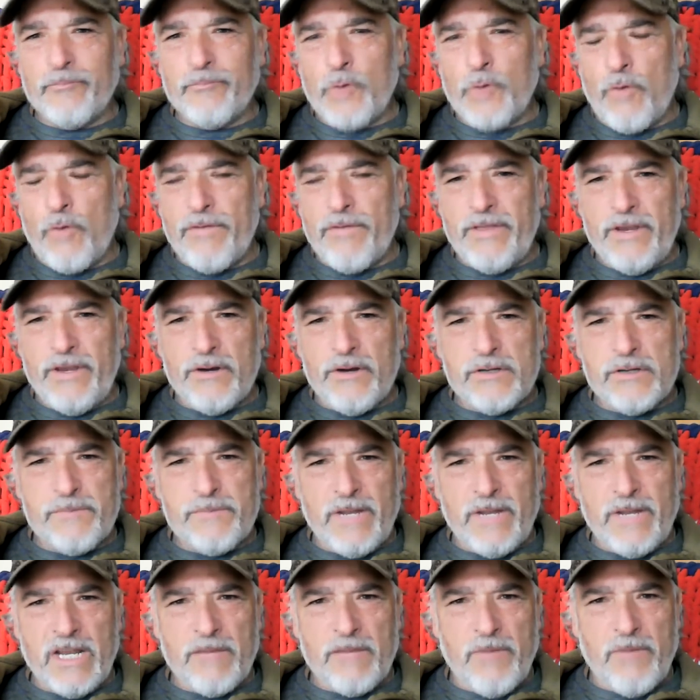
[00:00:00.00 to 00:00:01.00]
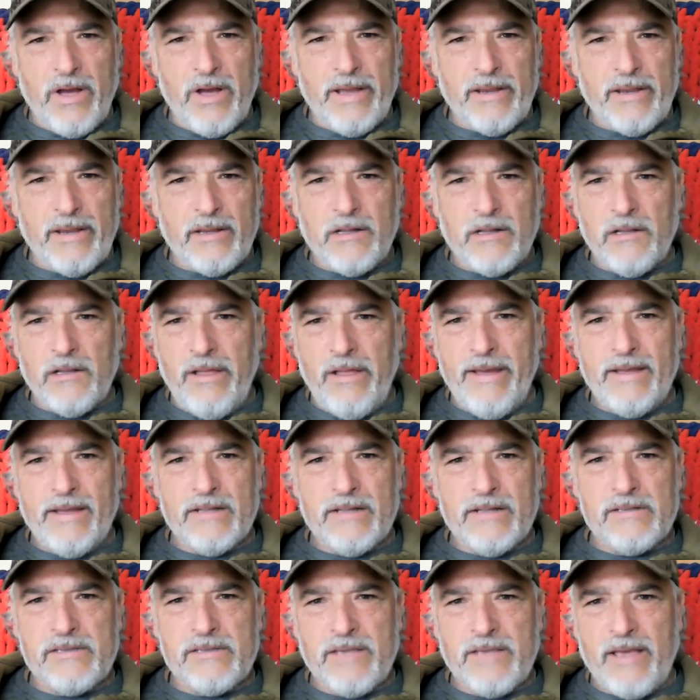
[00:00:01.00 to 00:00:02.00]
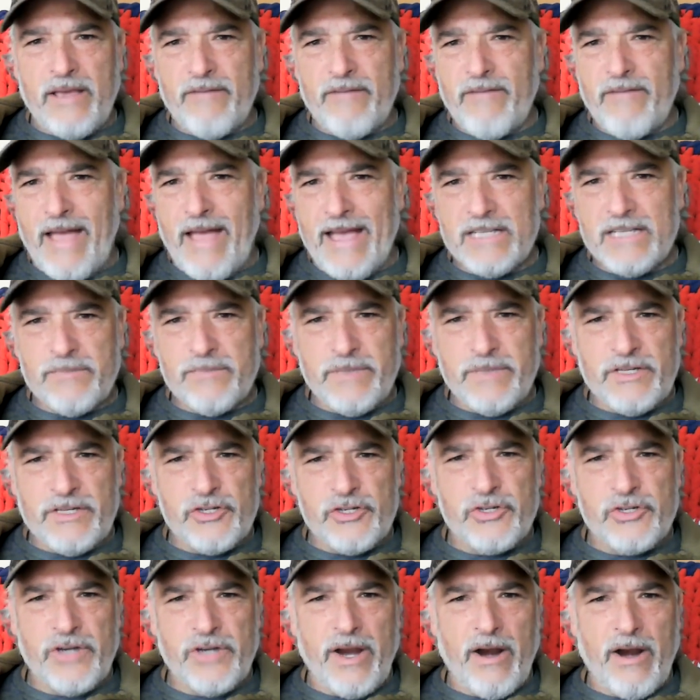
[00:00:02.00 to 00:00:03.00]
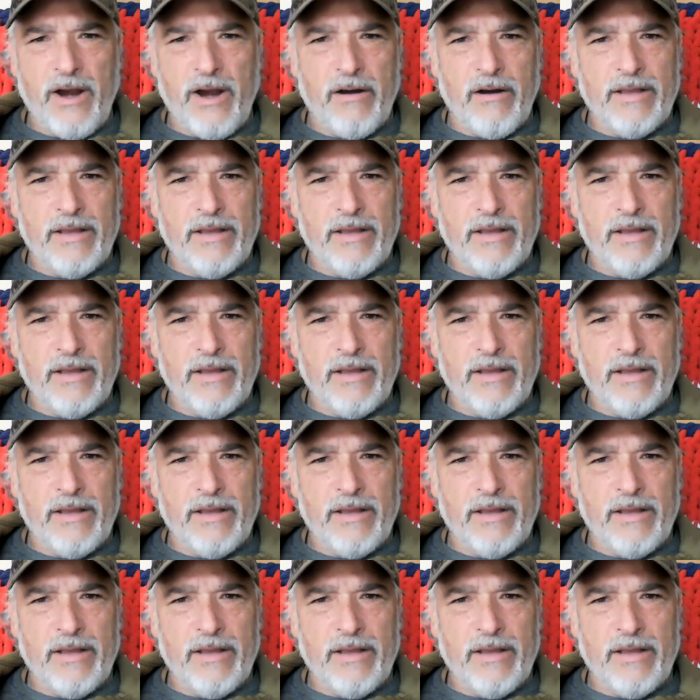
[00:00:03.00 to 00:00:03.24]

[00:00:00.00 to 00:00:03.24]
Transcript: over the years, many of my clients have asked me to share.